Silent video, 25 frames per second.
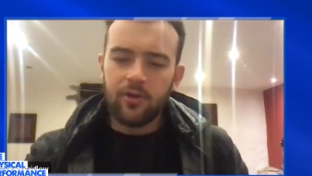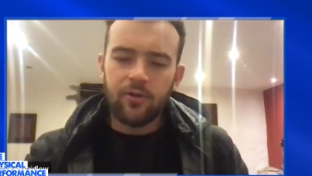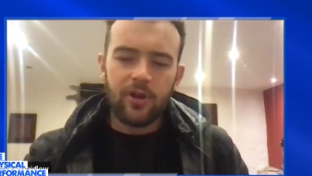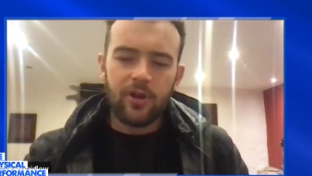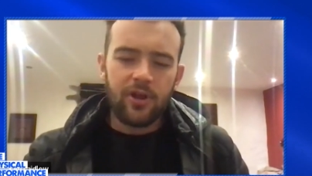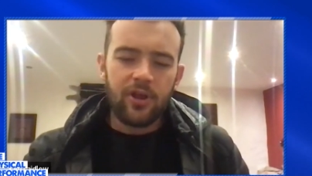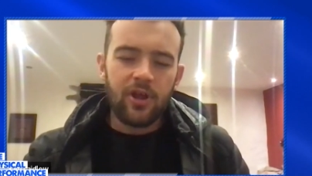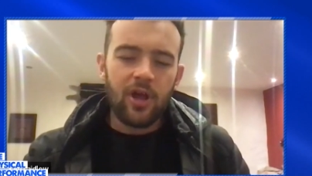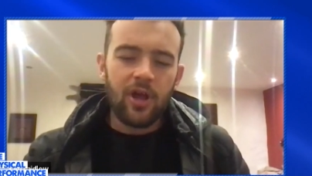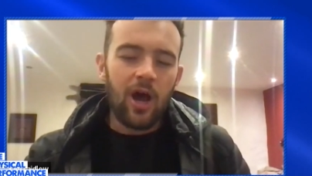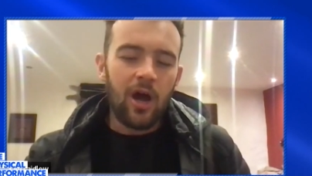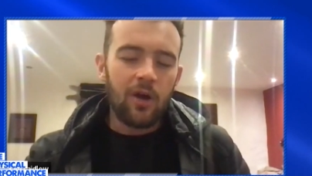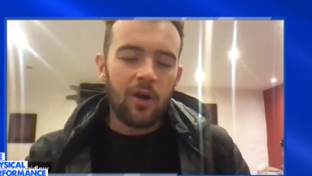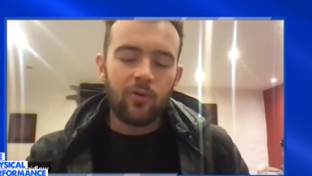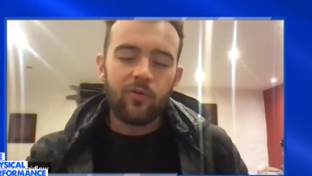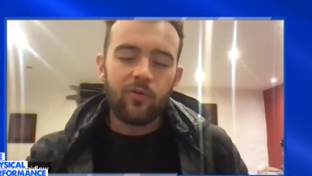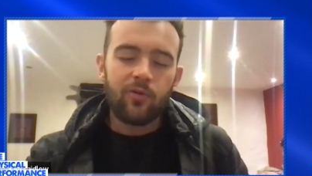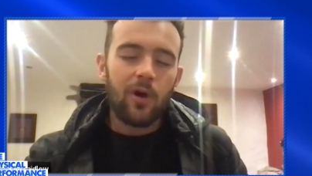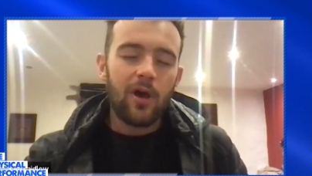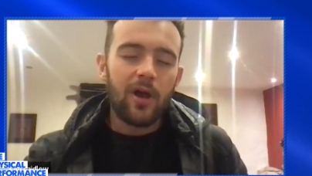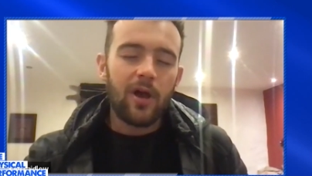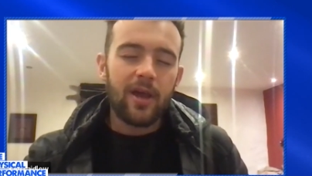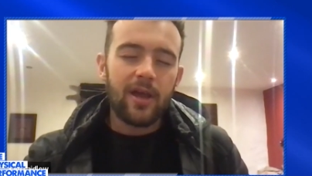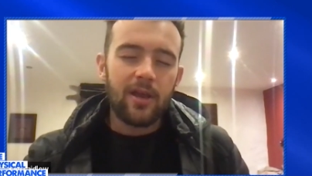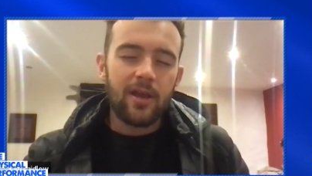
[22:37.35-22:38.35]
that Jan was
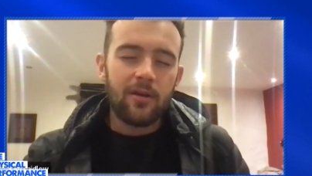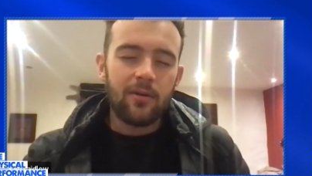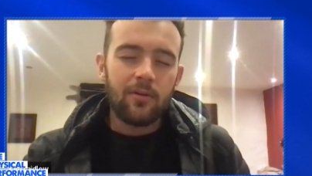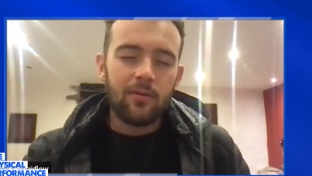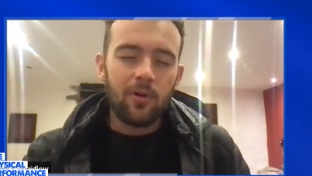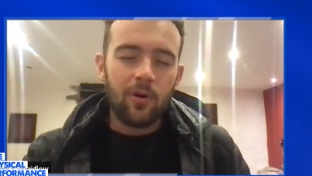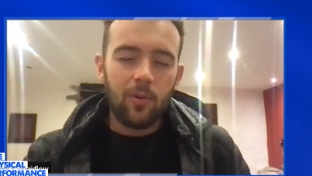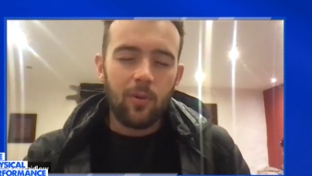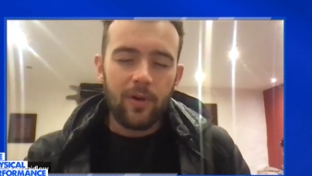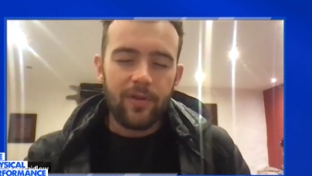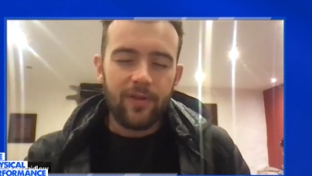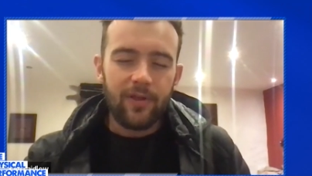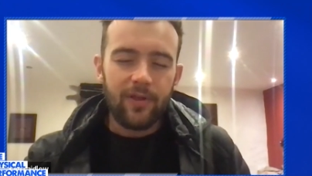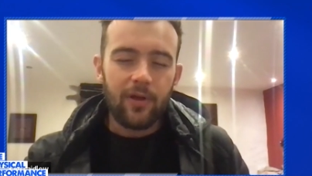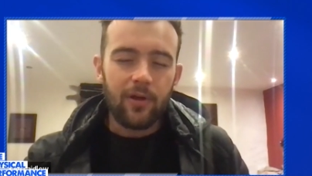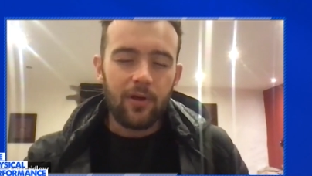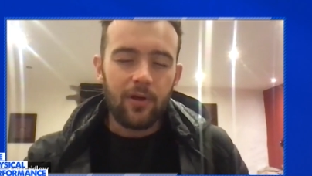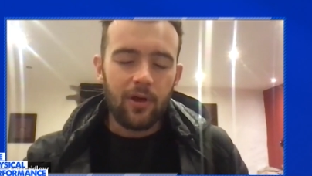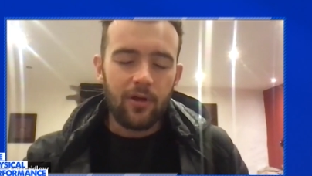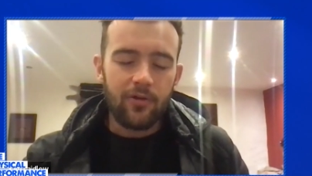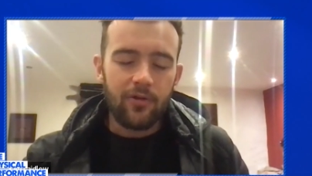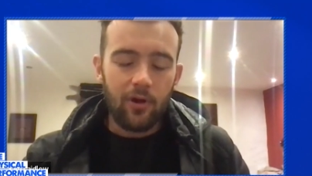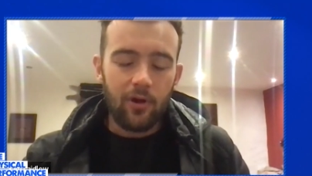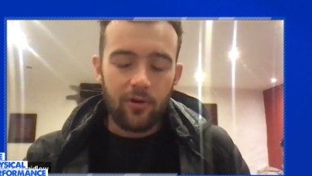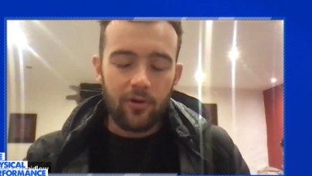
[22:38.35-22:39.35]
working with
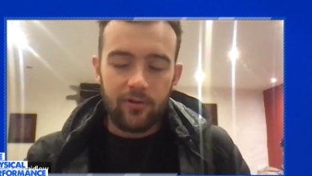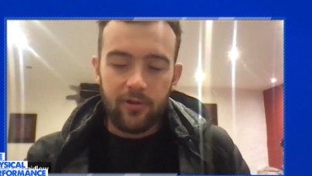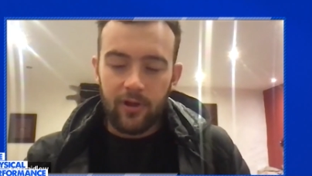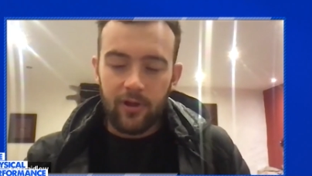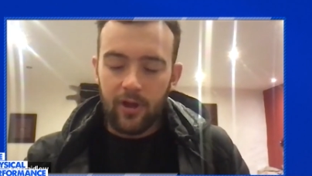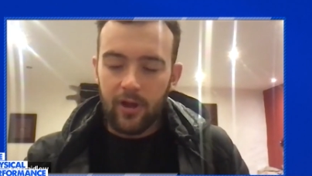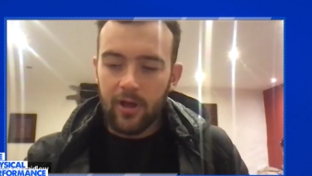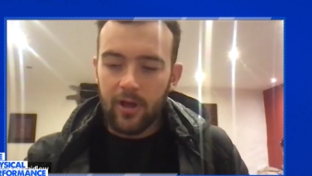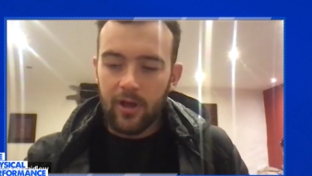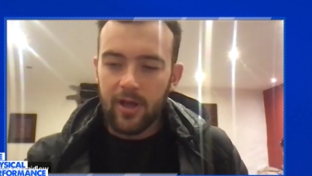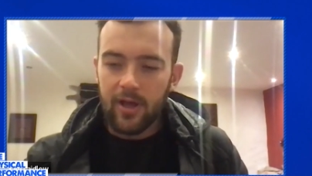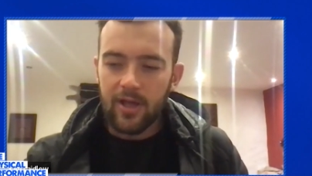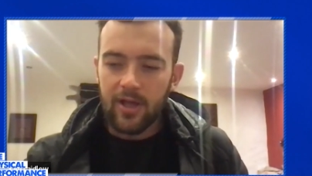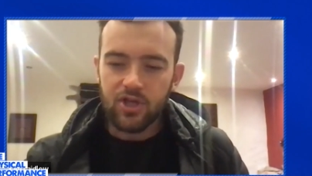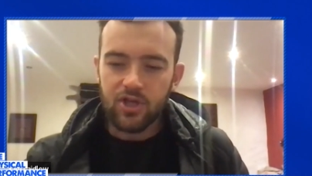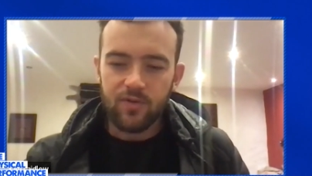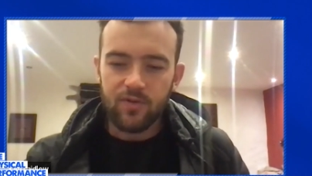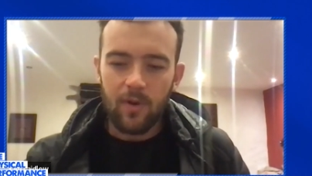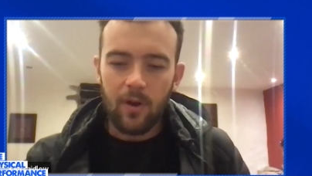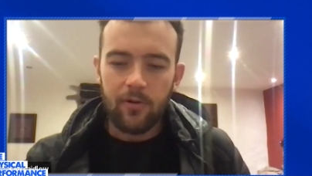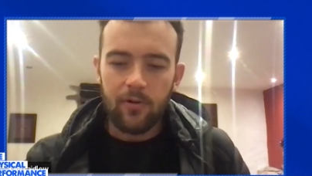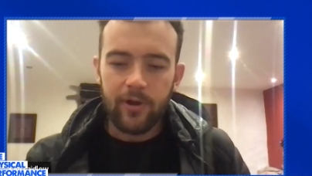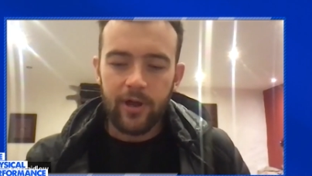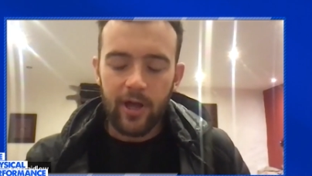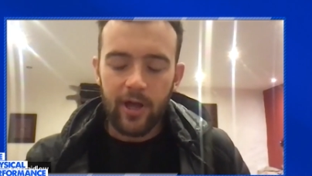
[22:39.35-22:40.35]
a doctor in
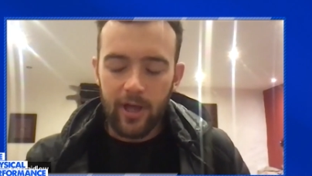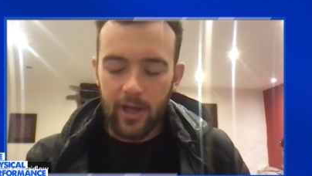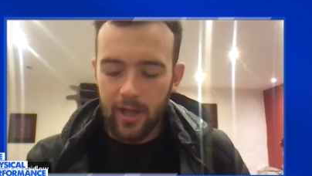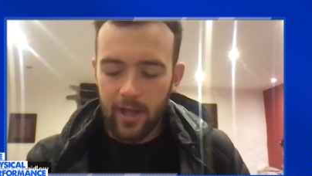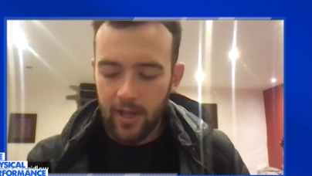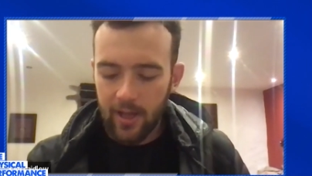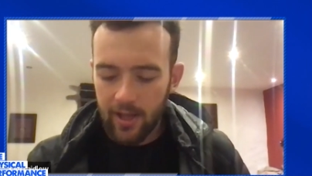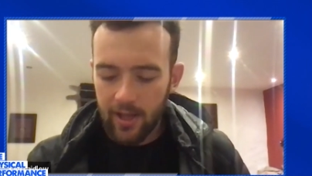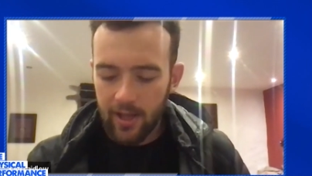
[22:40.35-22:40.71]
Girona.